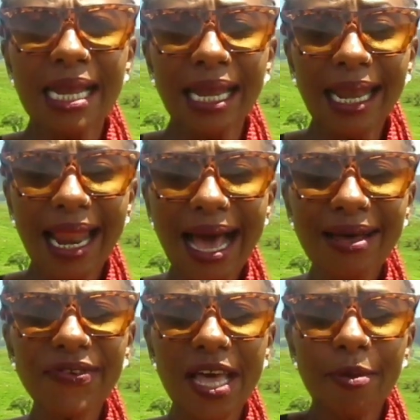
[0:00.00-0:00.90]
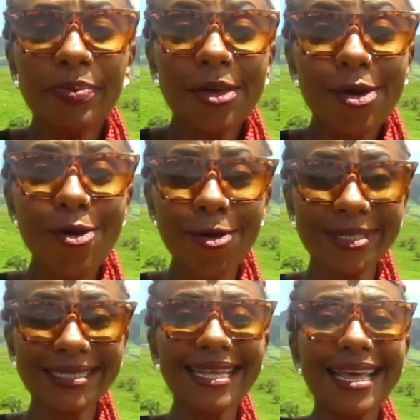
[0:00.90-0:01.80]
Love
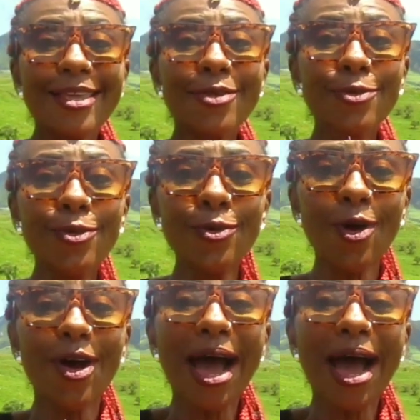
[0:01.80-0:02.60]
because you